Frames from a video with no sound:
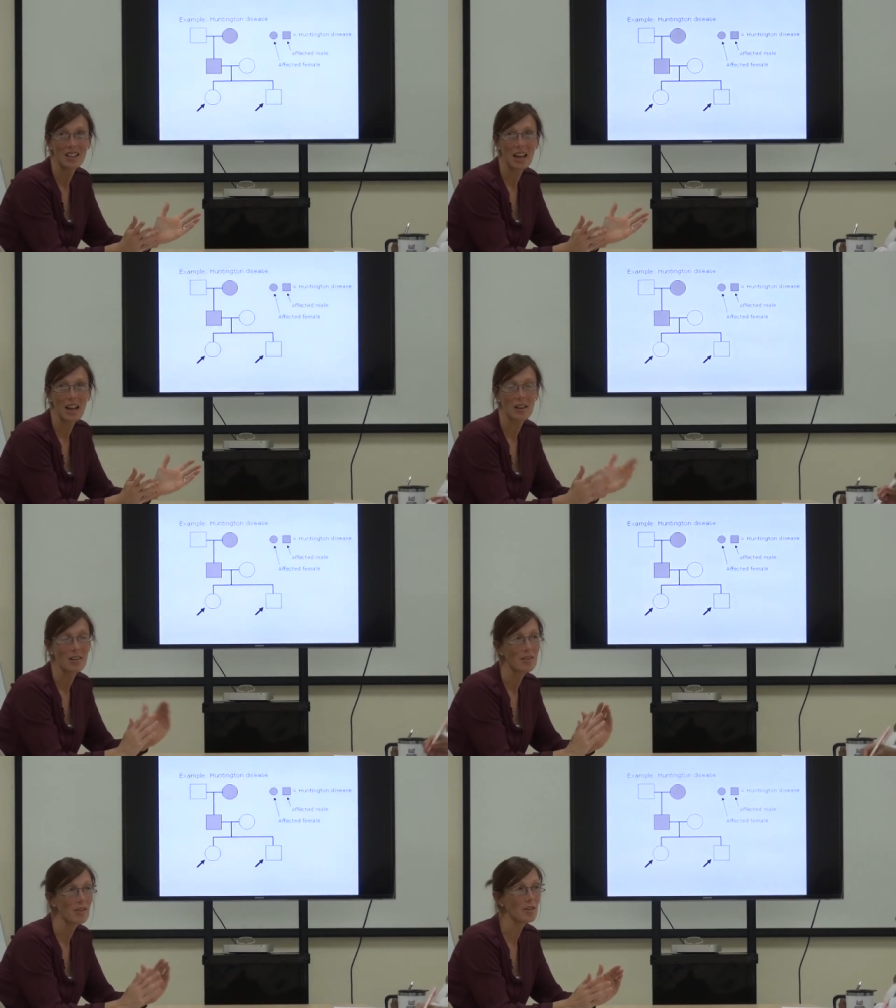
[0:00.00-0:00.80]
Okay,
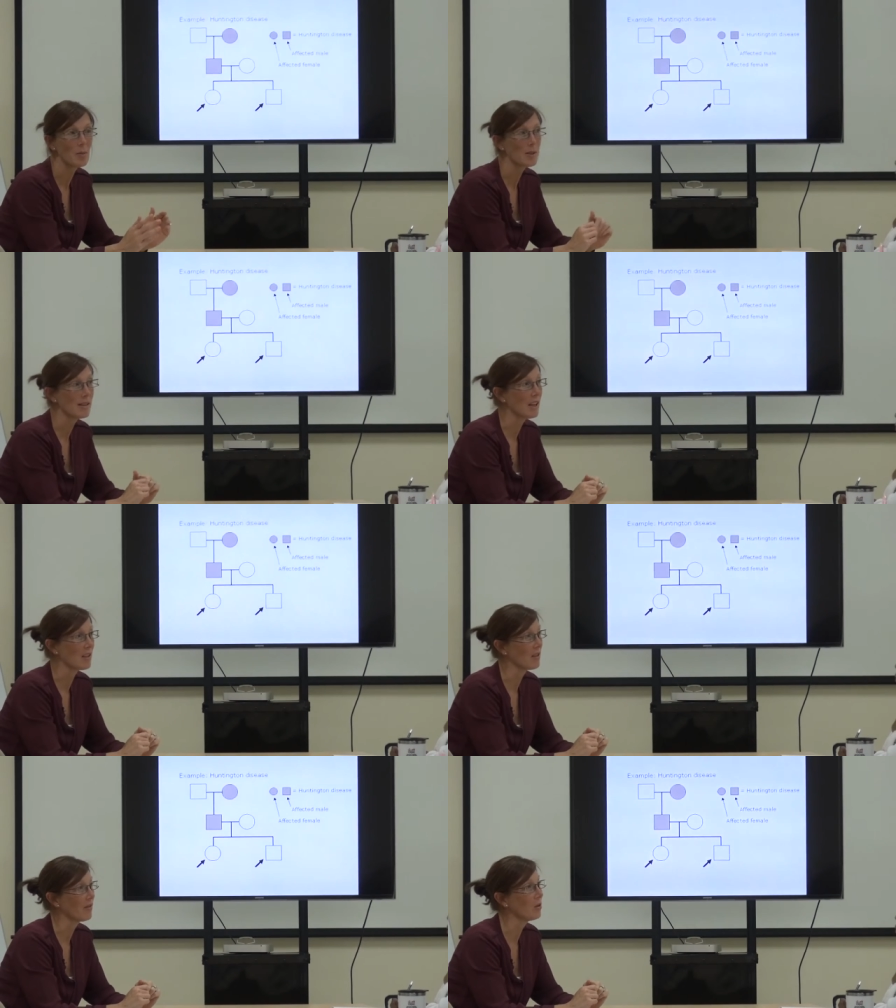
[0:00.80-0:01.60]

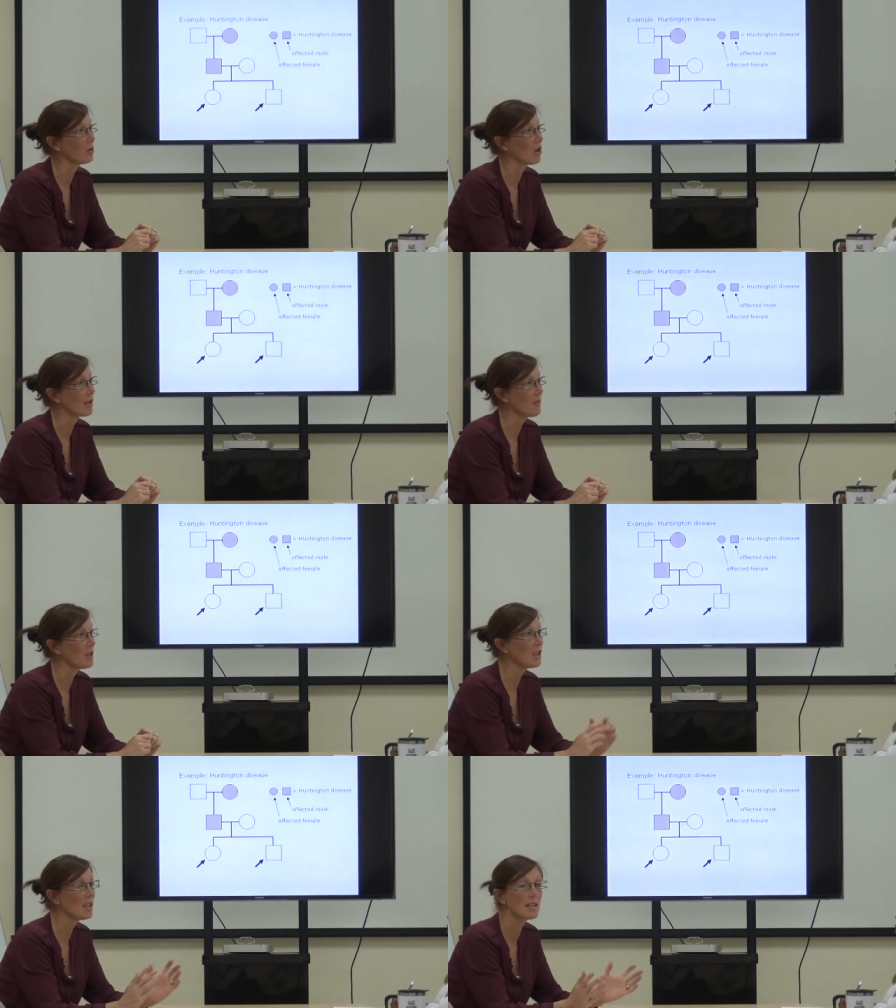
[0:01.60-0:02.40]
50% for
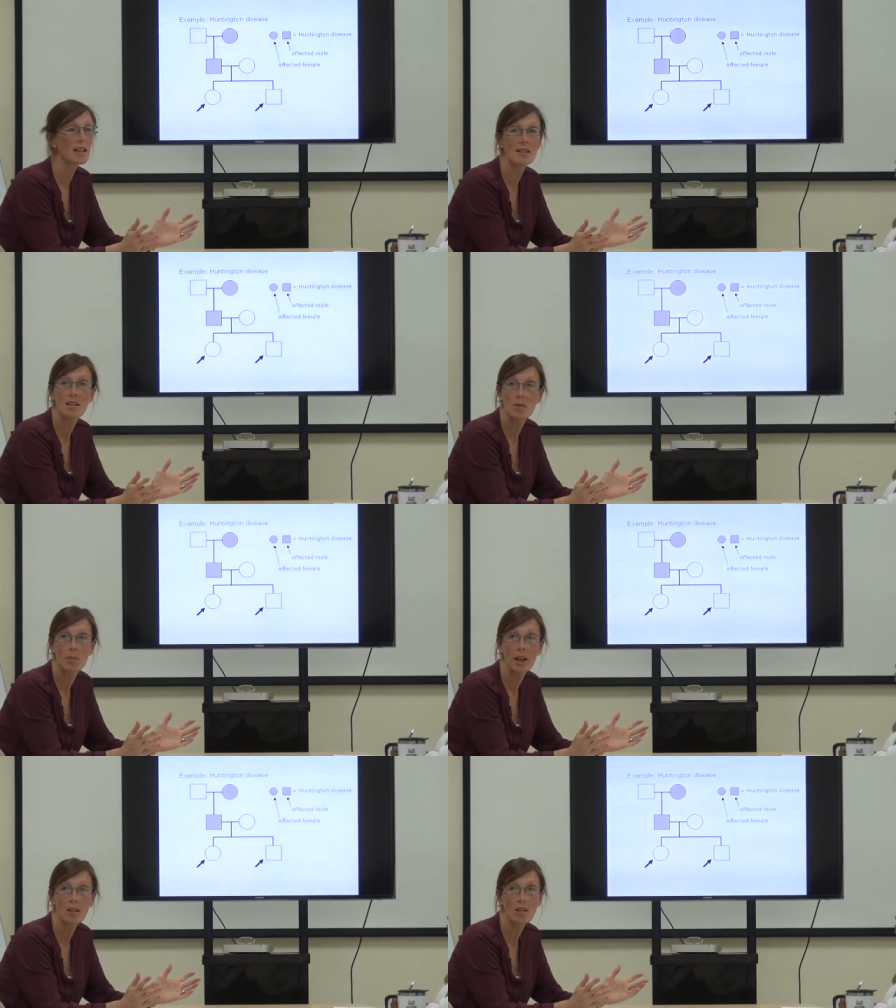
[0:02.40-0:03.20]
transmission and doesn't
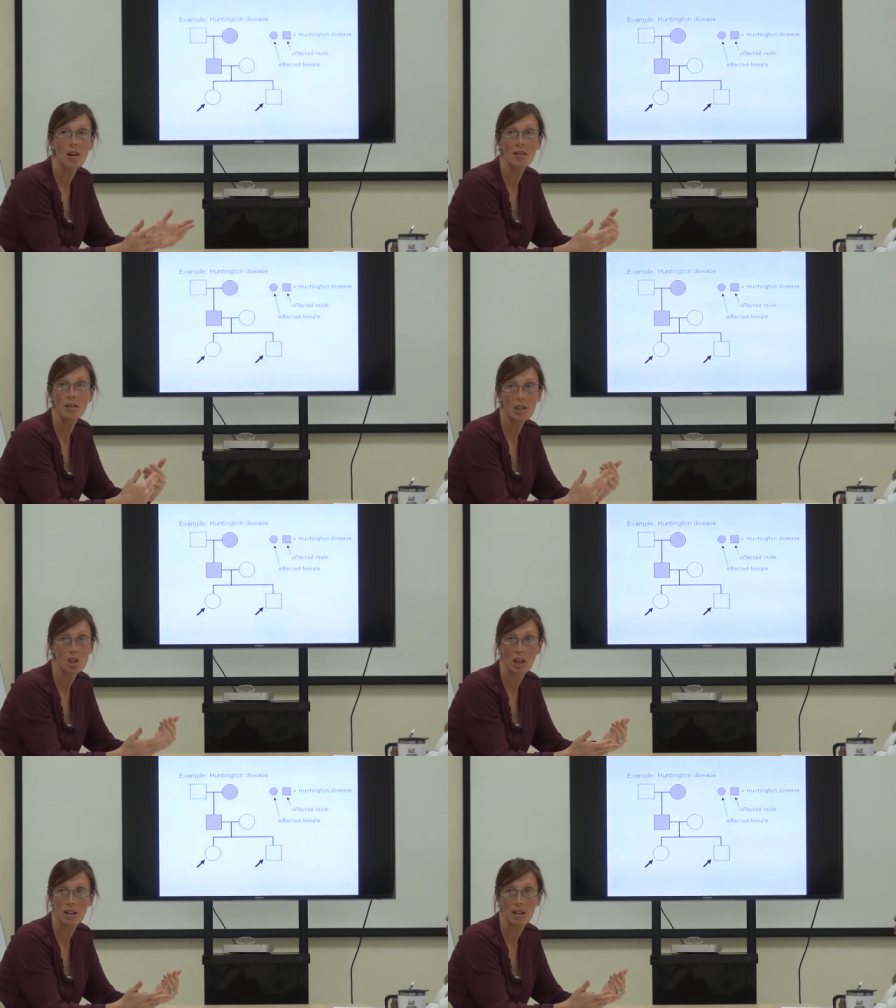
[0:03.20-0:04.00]
depend on the
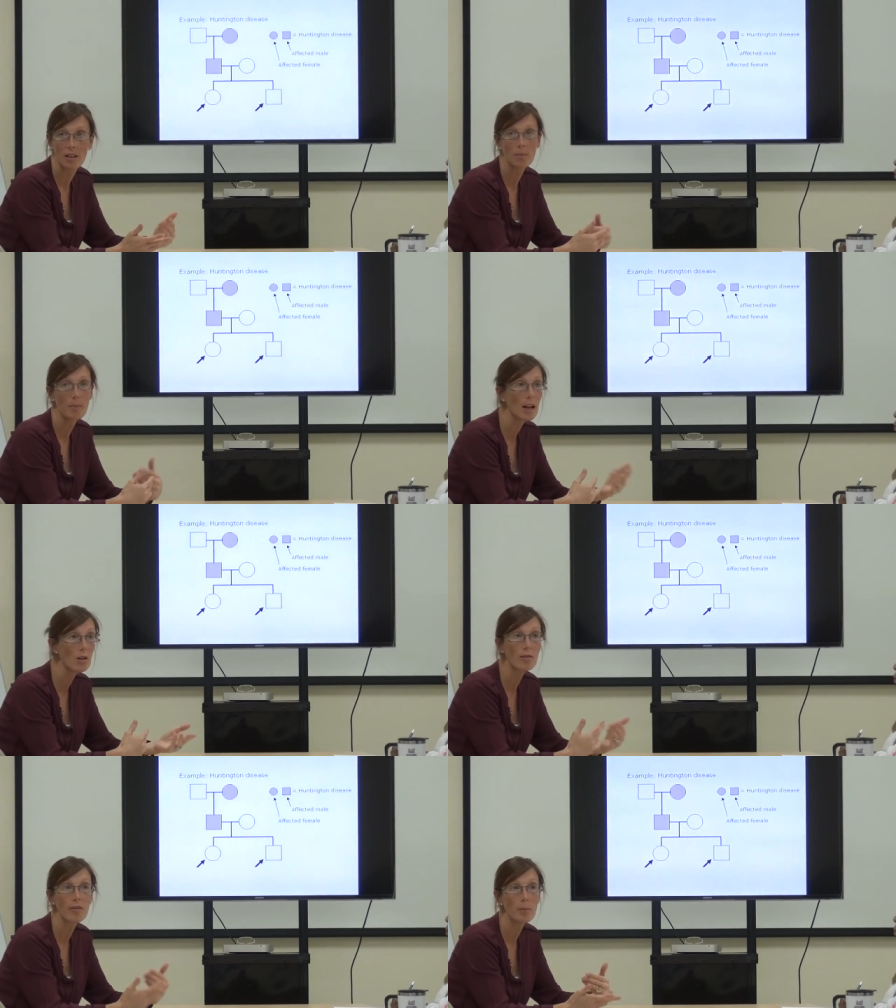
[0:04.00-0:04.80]
gender.
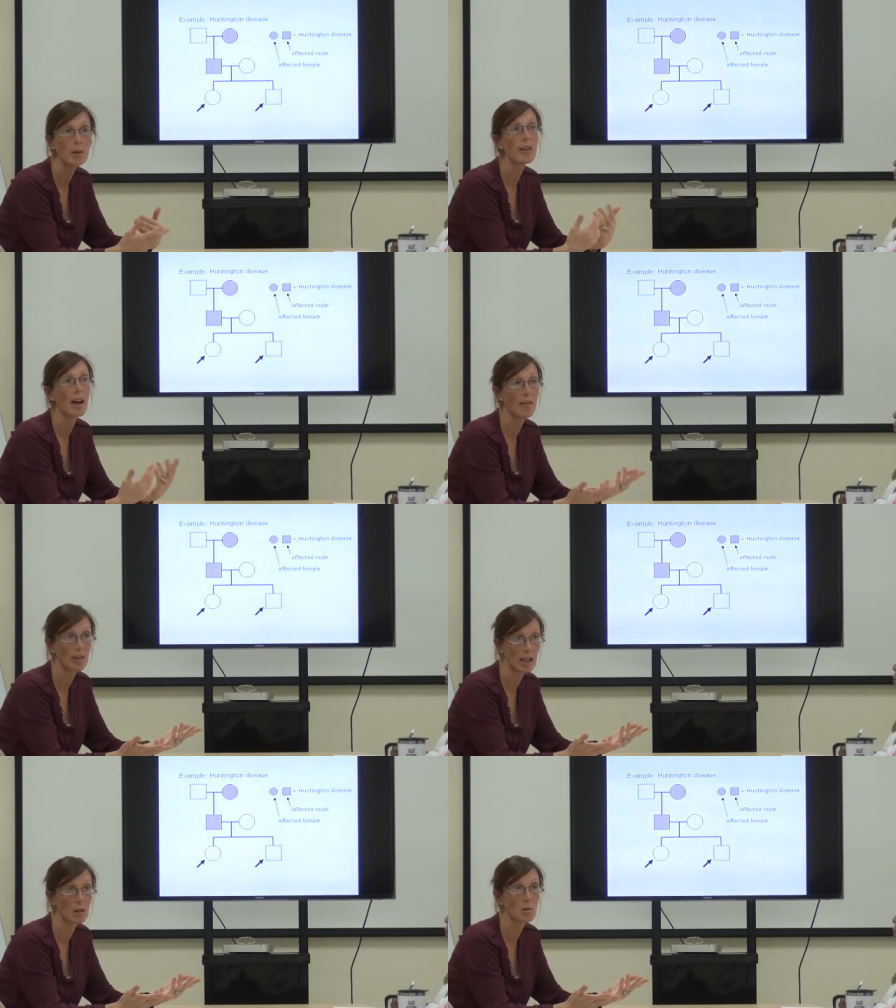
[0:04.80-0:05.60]
Male or female, they have
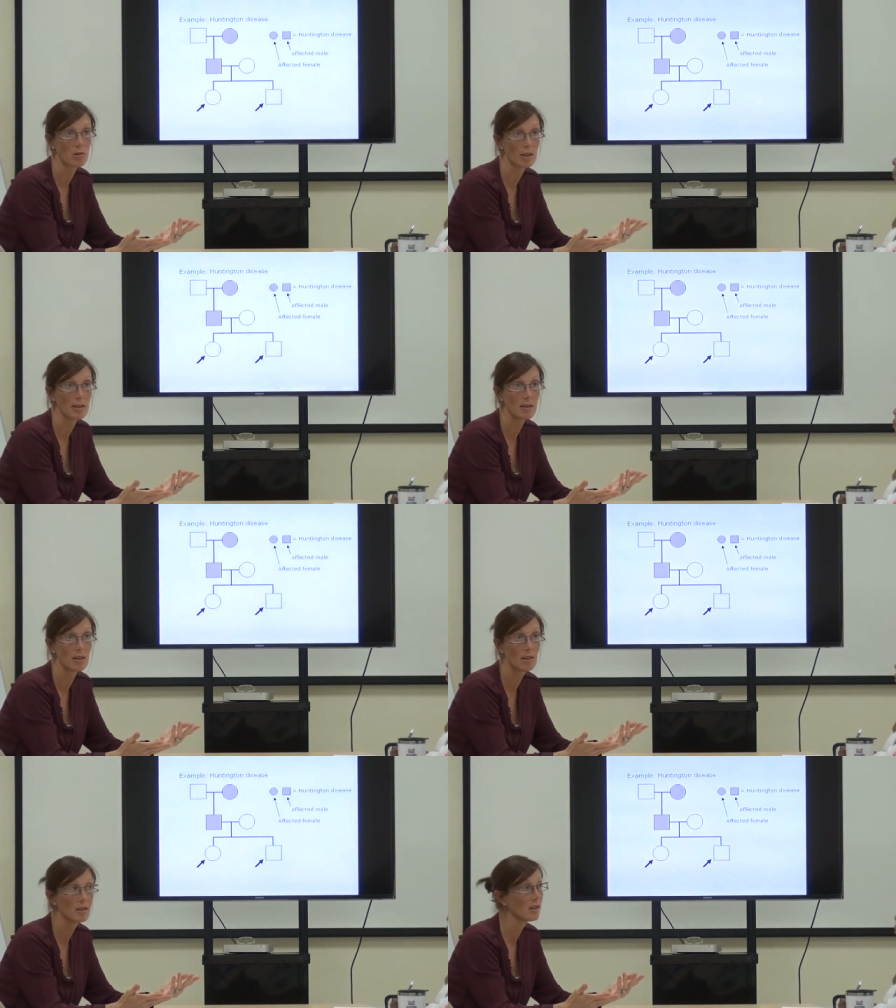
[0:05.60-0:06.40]
an equal risk.